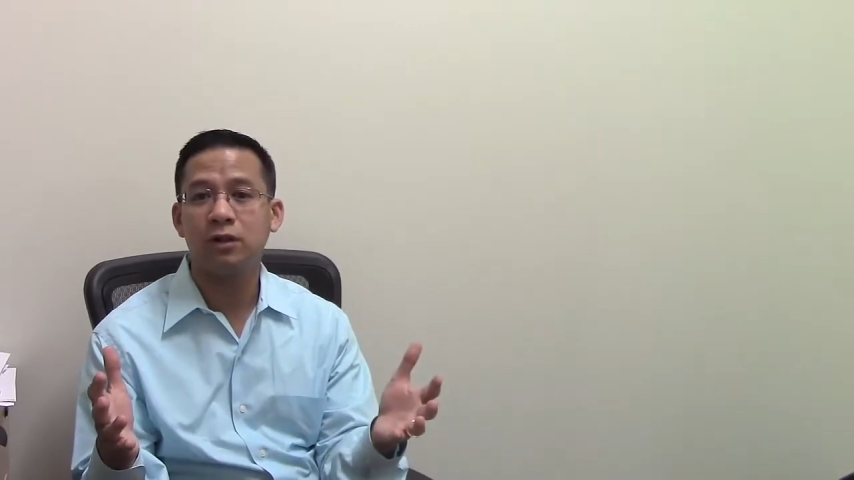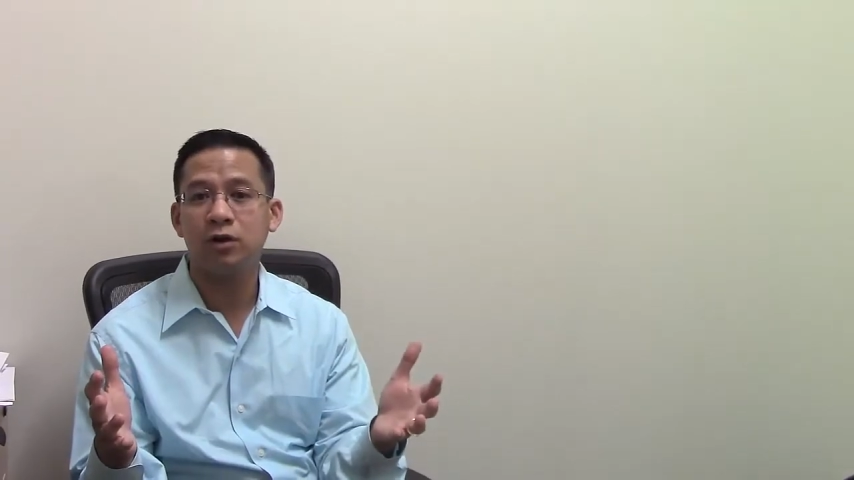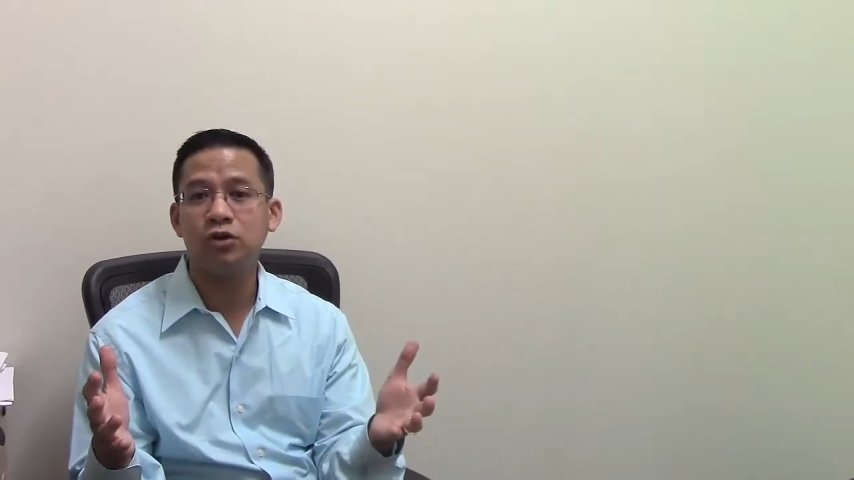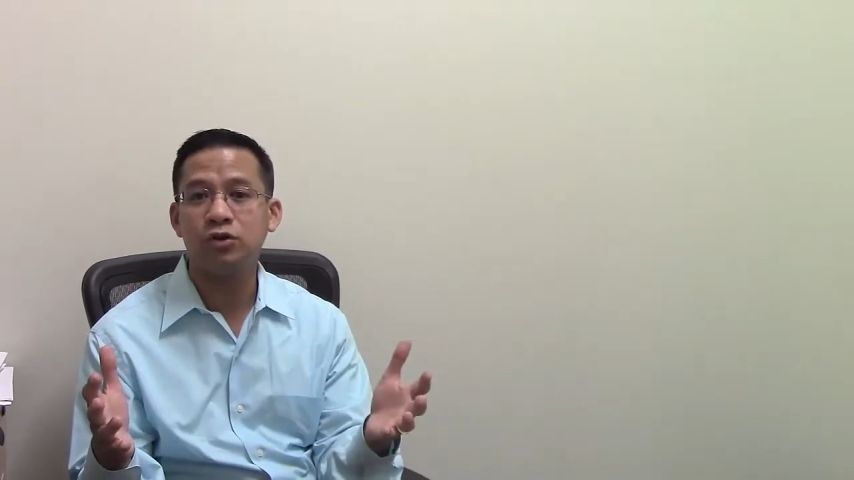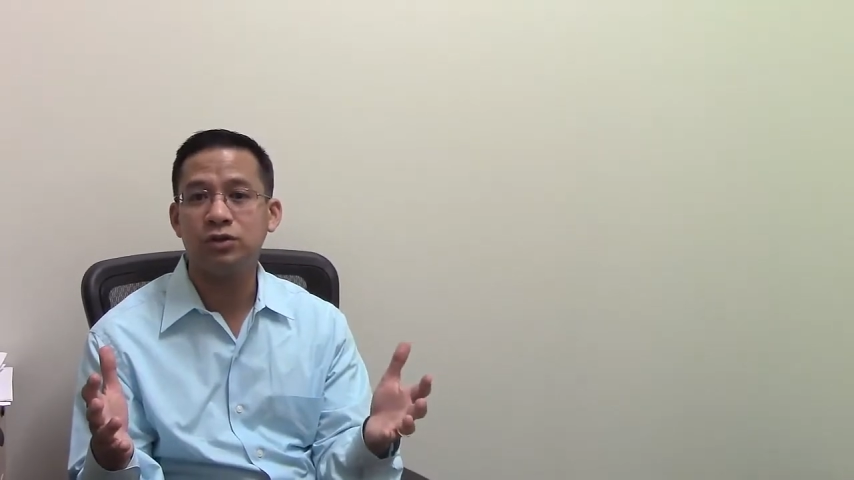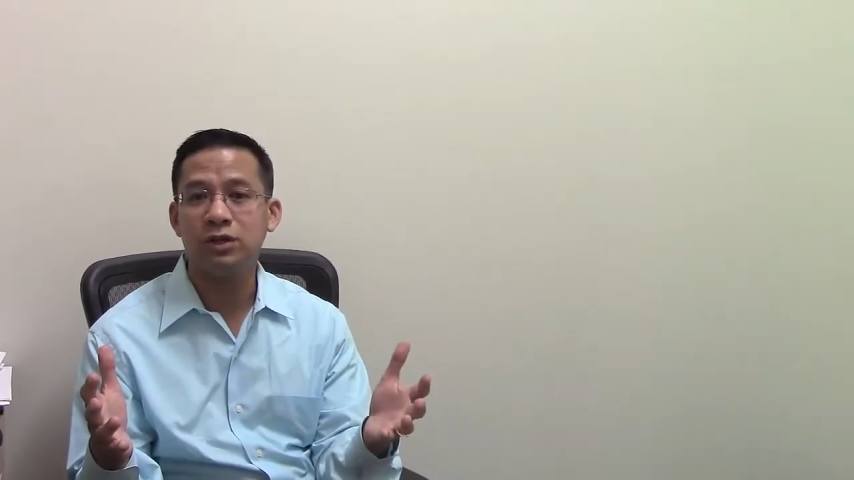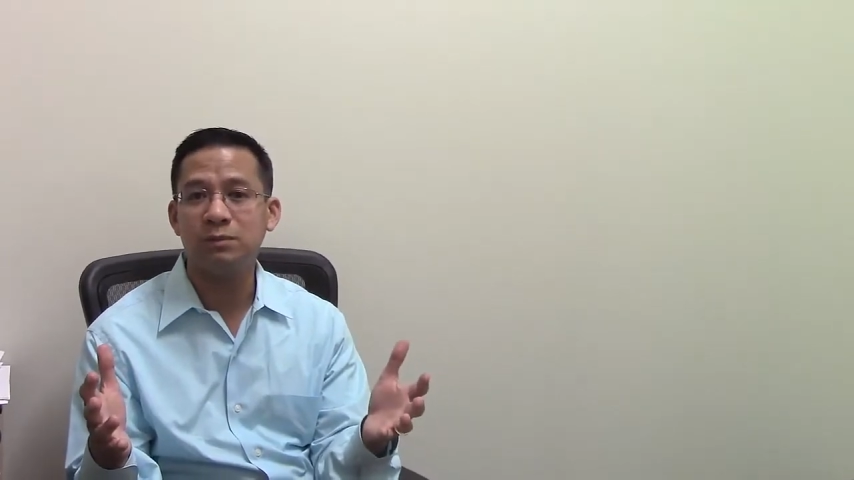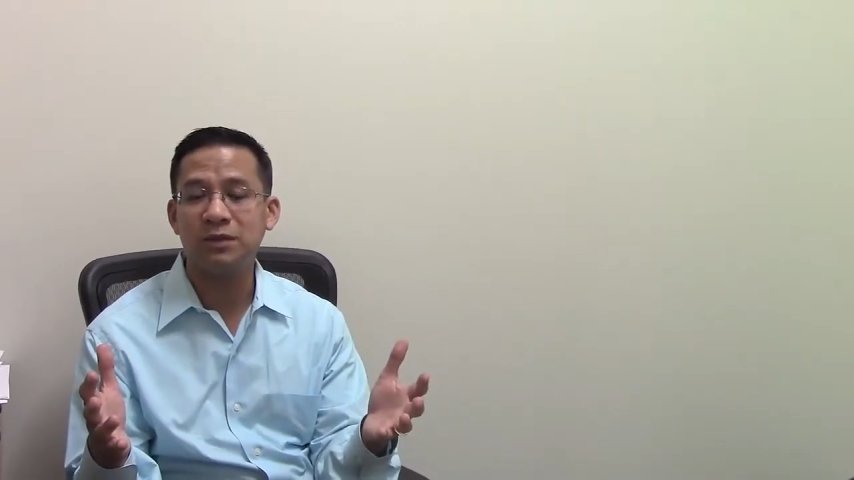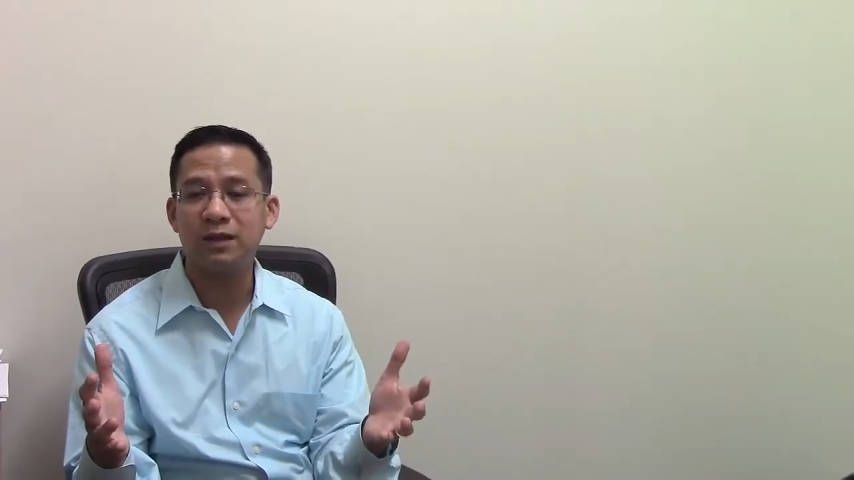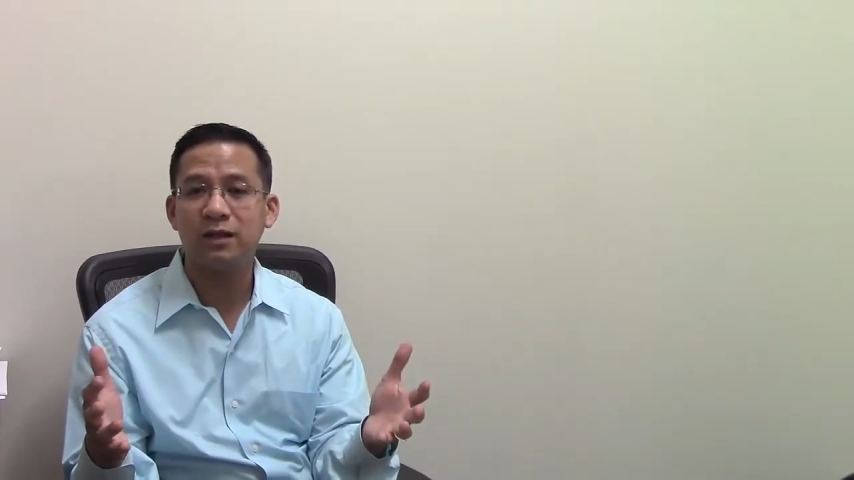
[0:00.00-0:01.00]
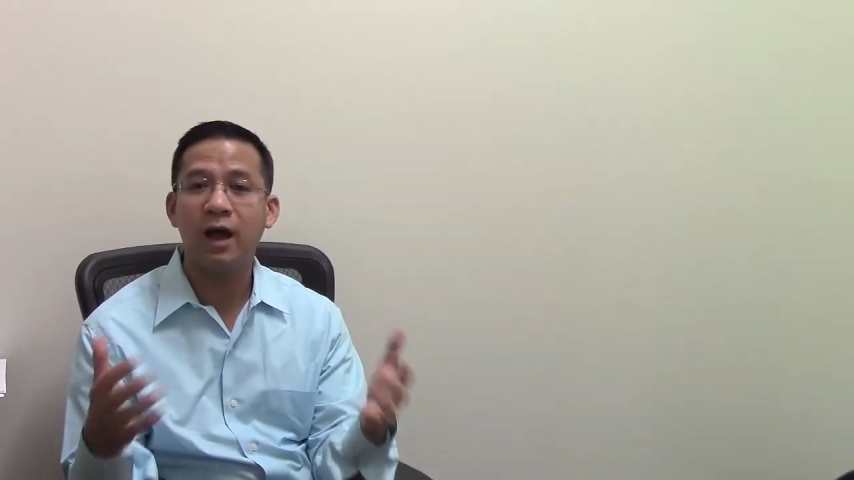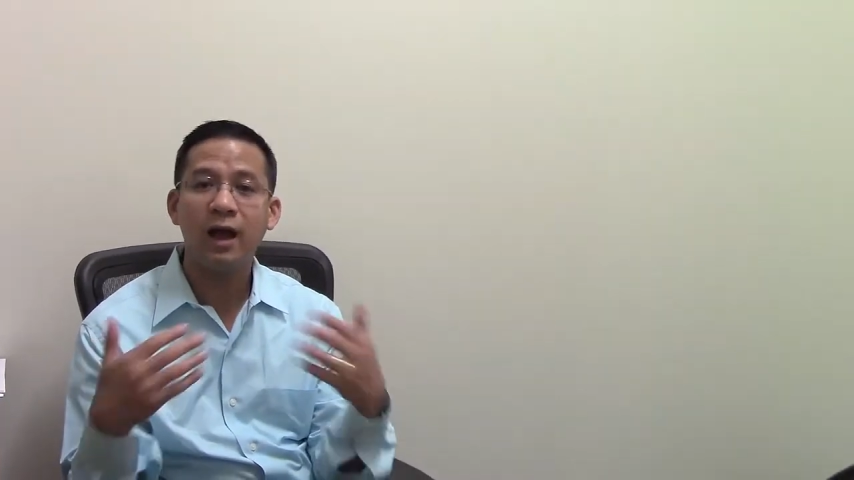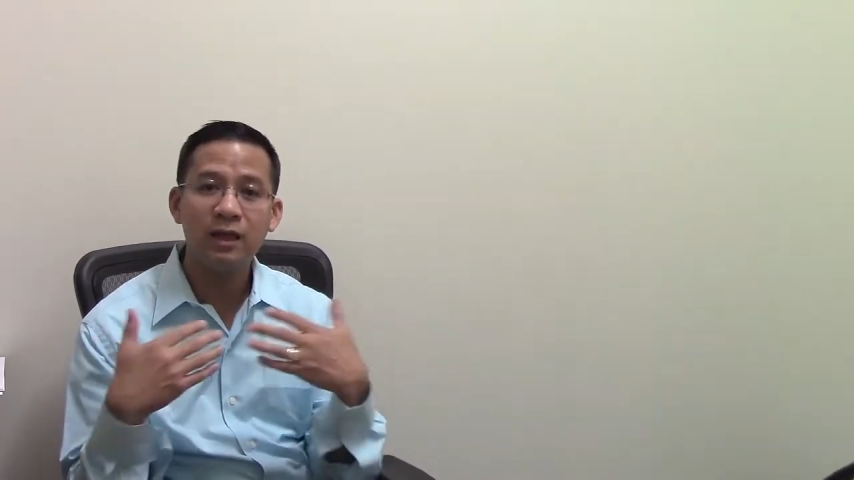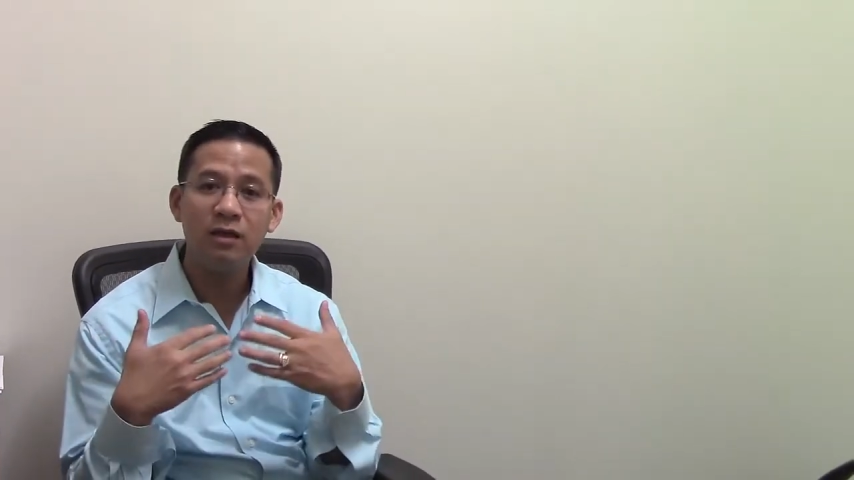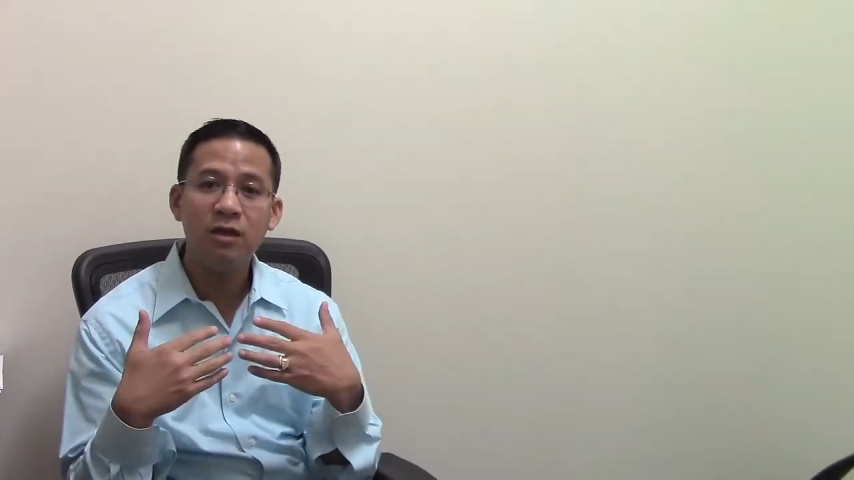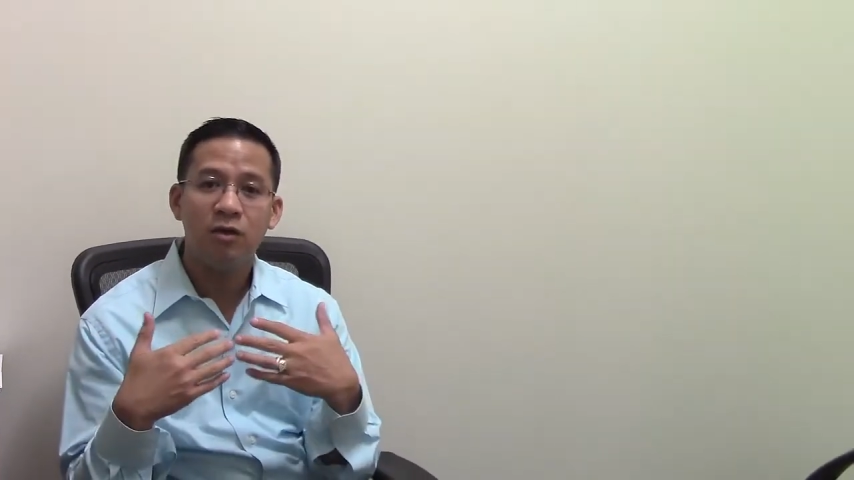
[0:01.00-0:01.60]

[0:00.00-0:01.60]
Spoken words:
larger team that I